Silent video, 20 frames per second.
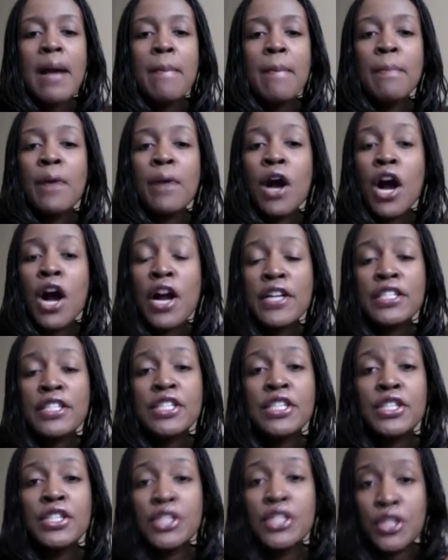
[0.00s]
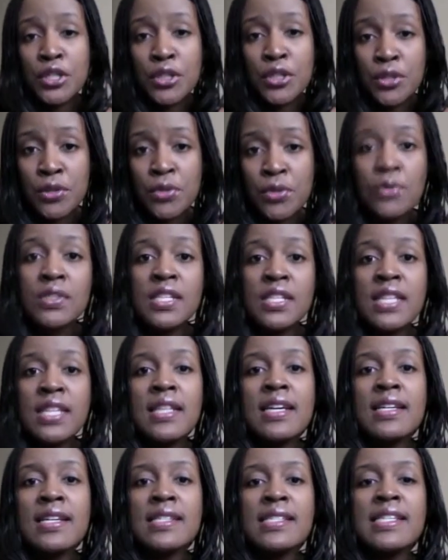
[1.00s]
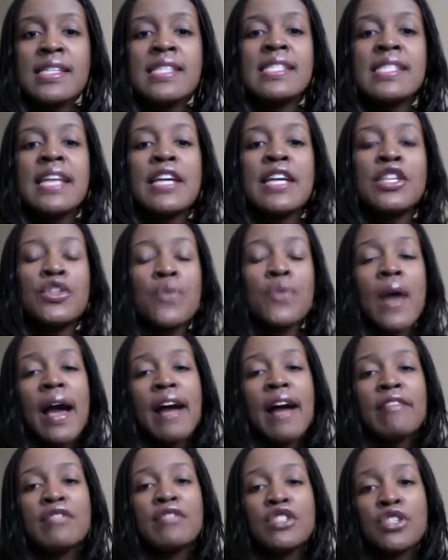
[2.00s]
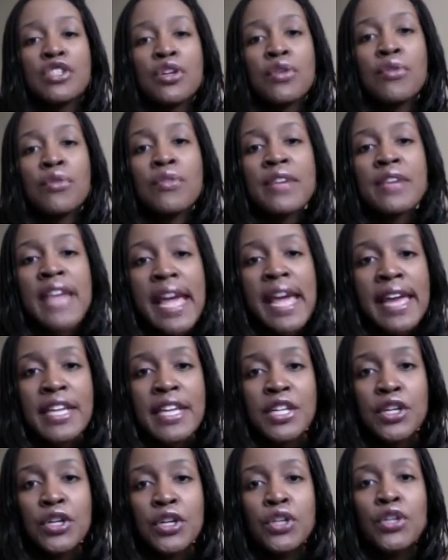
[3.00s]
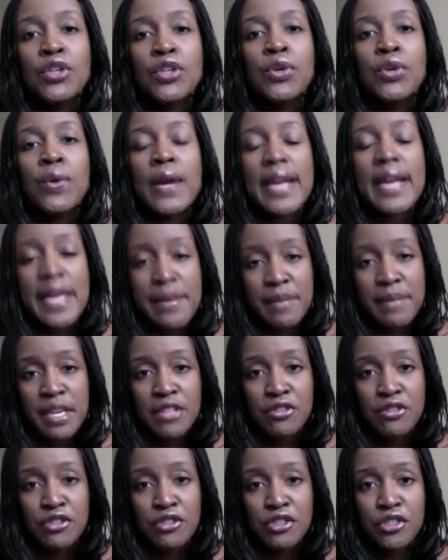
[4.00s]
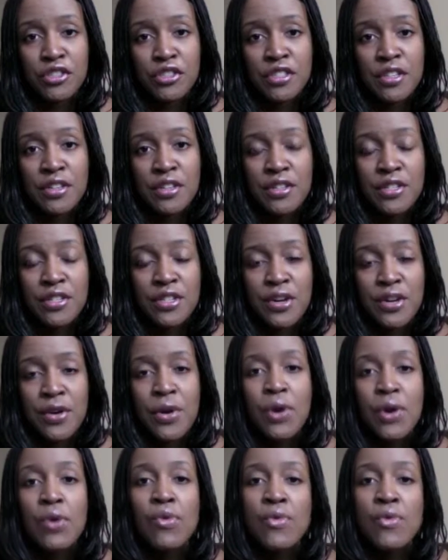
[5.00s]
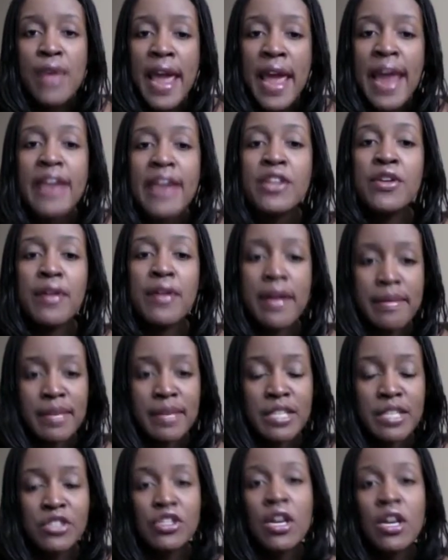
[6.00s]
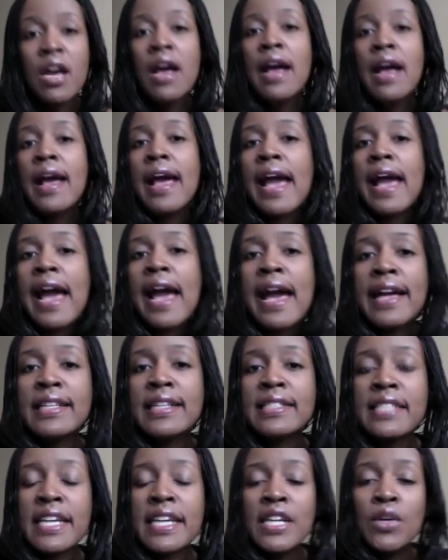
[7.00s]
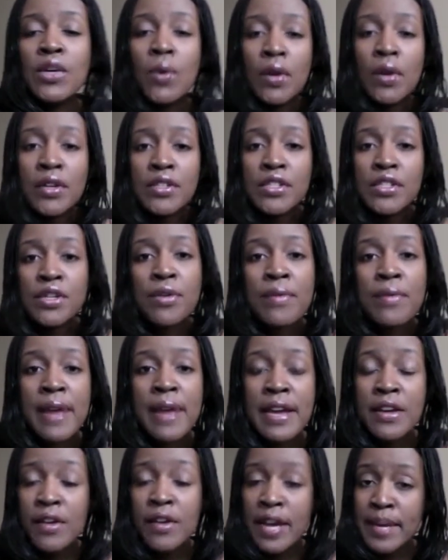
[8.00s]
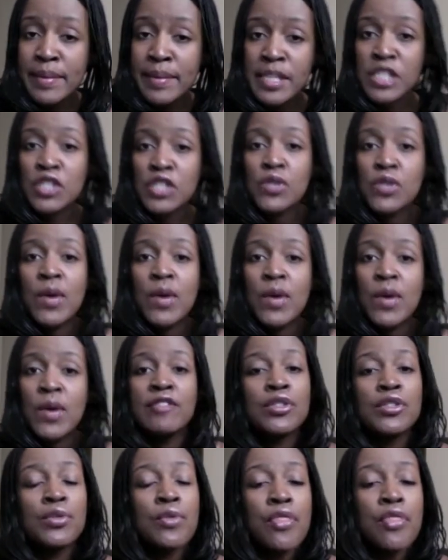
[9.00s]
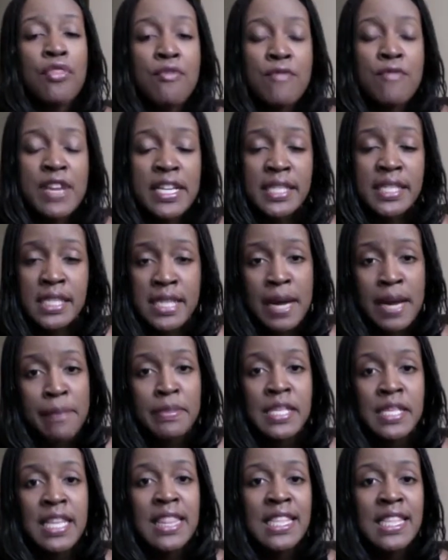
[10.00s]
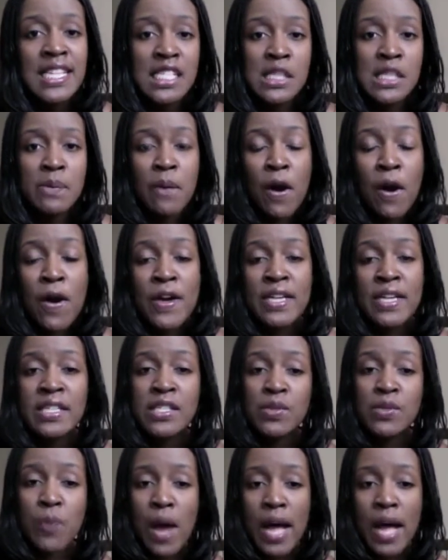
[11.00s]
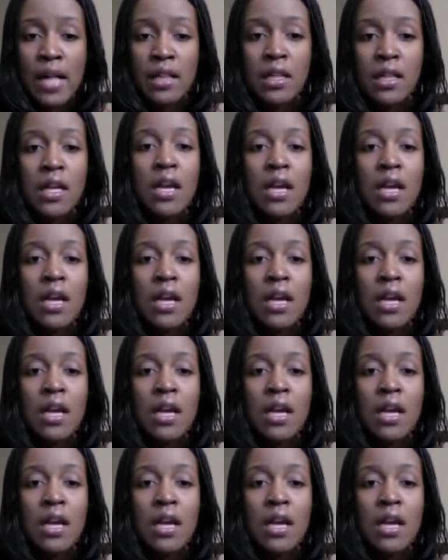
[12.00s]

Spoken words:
Part two to this is that you have to create your image. So create your image. And in order to create your image, you have to do 3 steps in this part as well.